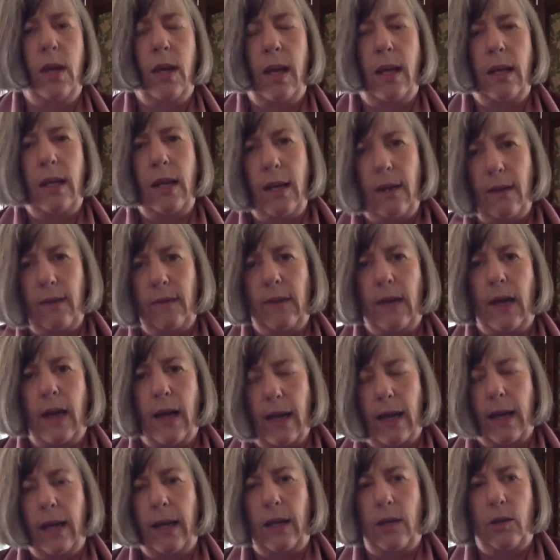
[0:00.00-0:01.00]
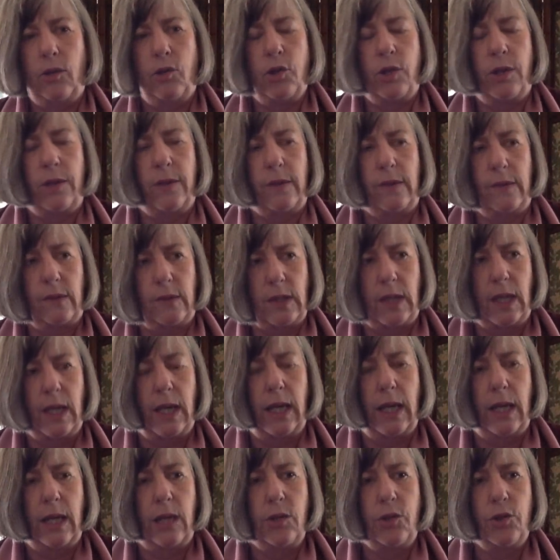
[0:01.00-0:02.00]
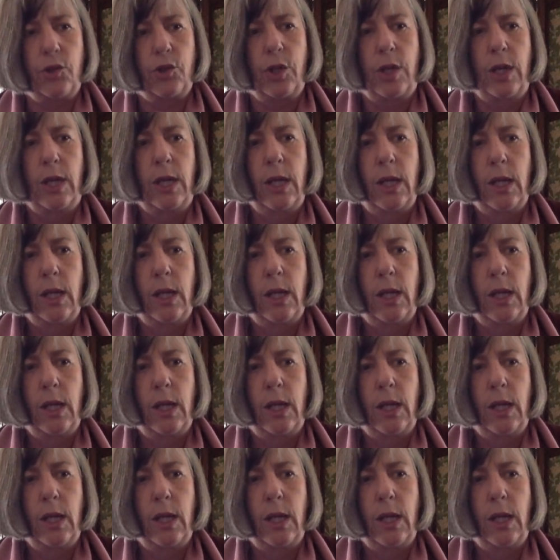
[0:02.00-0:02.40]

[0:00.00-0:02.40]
at his age and stage,